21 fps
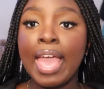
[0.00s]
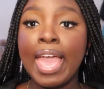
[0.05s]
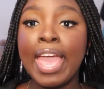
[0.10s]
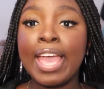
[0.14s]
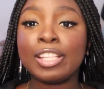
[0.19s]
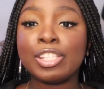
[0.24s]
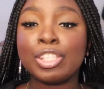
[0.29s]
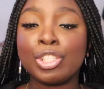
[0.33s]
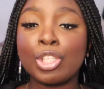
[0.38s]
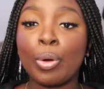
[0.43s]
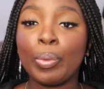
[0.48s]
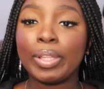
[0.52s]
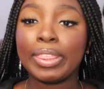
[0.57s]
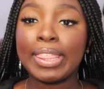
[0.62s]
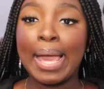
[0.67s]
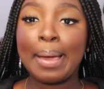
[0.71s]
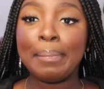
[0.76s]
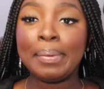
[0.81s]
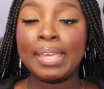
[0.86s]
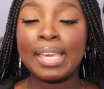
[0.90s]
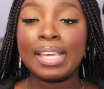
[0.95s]
And so with
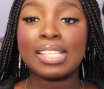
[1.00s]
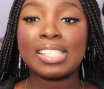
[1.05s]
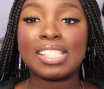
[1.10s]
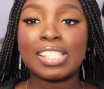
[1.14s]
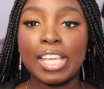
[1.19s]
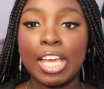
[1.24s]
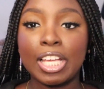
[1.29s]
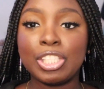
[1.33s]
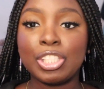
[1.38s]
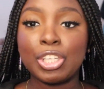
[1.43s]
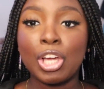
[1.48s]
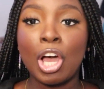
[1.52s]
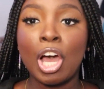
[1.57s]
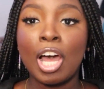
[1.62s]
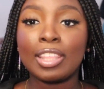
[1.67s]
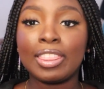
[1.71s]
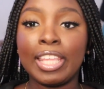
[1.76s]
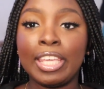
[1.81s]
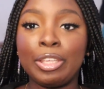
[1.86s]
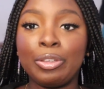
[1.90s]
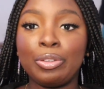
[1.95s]
that being said,
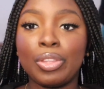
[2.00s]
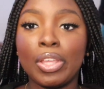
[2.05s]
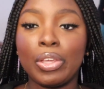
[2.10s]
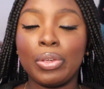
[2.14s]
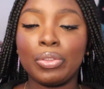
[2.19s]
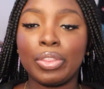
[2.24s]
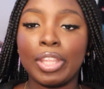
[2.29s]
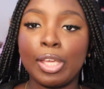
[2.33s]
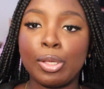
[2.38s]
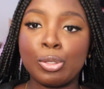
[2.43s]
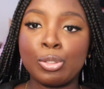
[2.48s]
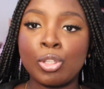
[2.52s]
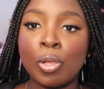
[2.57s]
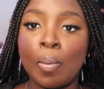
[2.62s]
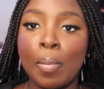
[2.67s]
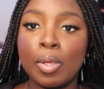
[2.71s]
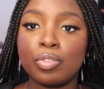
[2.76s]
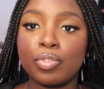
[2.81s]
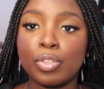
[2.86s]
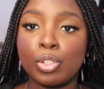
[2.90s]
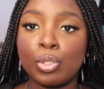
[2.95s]
y'all, thank you so
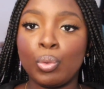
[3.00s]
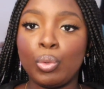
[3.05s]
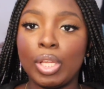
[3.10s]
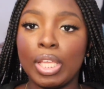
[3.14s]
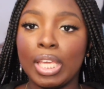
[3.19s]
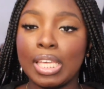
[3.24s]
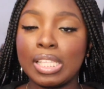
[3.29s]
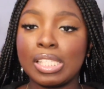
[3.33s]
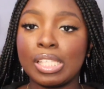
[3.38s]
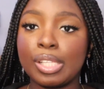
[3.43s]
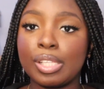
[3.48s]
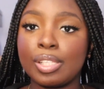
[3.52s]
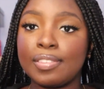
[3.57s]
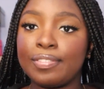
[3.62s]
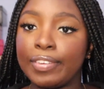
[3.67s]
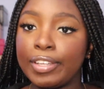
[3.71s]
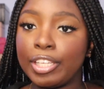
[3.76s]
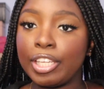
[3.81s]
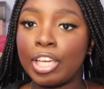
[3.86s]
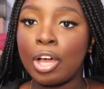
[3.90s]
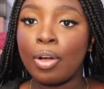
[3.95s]
much for tuning into this
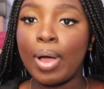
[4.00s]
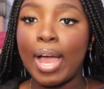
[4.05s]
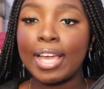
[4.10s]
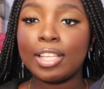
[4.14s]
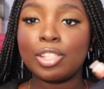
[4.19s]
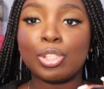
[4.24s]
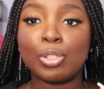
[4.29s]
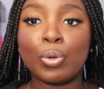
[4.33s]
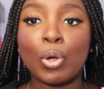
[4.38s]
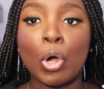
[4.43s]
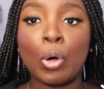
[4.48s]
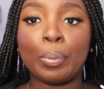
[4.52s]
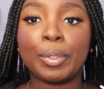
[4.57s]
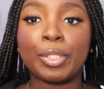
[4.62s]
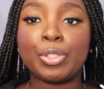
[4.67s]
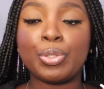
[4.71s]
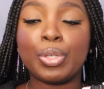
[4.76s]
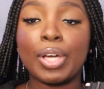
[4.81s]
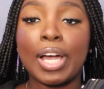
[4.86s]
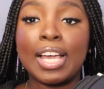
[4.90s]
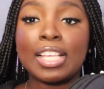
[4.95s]
video. I do hope
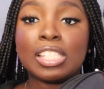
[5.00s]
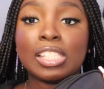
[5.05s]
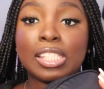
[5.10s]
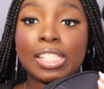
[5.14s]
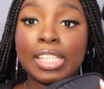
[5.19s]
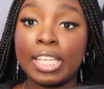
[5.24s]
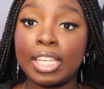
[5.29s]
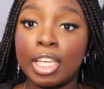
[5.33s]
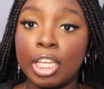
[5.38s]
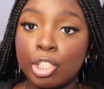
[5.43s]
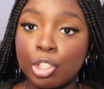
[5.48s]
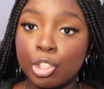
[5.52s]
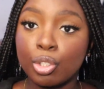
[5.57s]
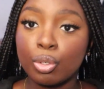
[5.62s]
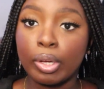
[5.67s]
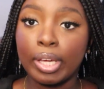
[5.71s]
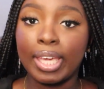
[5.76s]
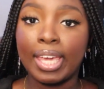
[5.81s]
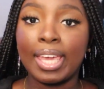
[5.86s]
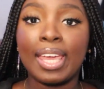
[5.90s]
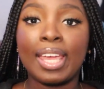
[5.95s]
that you guys did
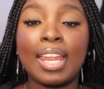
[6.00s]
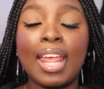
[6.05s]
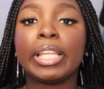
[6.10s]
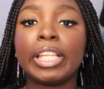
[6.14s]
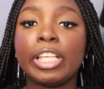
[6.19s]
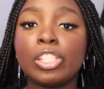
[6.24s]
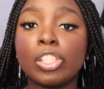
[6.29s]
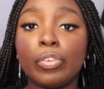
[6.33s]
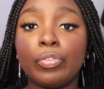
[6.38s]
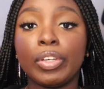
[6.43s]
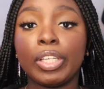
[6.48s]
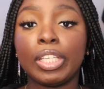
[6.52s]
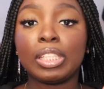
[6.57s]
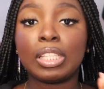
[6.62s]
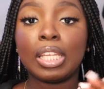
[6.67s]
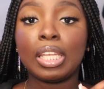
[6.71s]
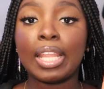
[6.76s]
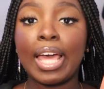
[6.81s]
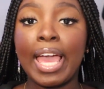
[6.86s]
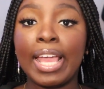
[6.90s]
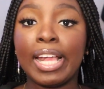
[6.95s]
enjoy it. Please don't forget
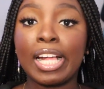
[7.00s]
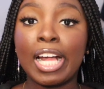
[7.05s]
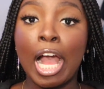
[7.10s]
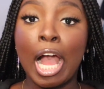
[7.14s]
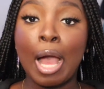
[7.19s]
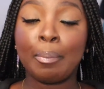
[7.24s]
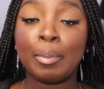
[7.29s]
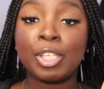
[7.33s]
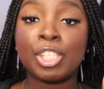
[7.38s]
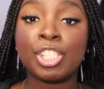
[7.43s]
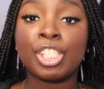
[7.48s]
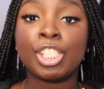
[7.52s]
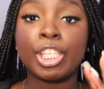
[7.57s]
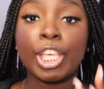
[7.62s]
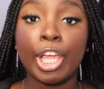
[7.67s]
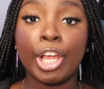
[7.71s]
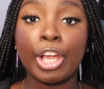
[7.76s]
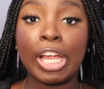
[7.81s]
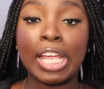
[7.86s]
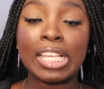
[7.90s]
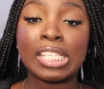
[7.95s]
to like, comment,
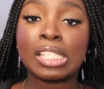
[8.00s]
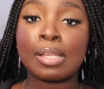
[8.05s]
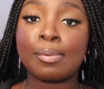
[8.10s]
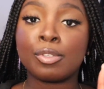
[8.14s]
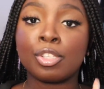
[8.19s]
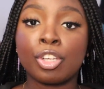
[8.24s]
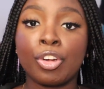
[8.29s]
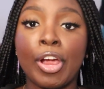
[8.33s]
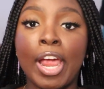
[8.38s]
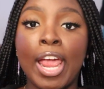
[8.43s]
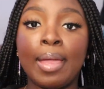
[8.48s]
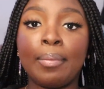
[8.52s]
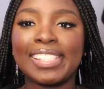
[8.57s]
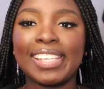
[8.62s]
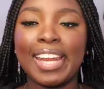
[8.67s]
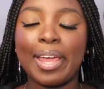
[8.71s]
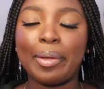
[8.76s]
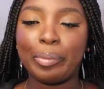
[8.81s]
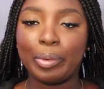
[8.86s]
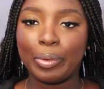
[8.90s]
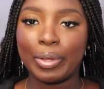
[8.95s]
share, and subscribe,
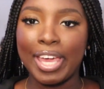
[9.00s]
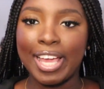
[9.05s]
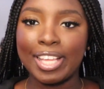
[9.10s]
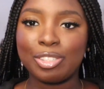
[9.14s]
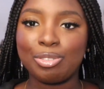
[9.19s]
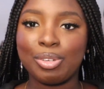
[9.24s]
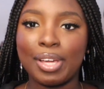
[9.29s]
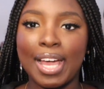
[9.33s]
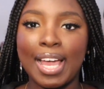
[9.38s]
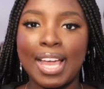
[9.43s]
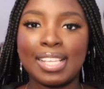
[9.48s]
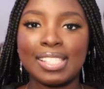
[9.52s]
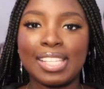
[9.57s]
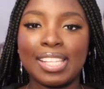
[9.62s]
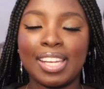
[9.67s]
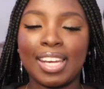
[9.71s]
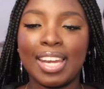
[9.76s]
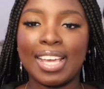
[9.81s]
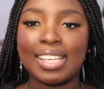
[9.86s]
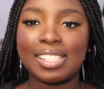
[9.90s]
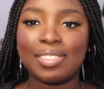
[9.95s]
and I will catch you guys
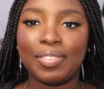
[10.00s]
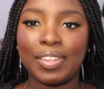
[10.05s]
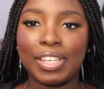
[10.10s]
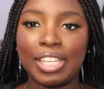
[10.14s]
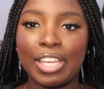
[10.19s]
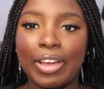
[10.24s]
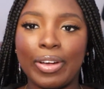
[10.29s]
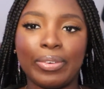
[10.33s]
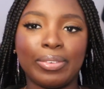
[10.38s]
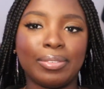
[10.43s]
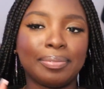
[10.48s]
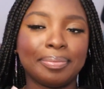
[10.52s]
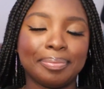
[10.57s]
in the next video.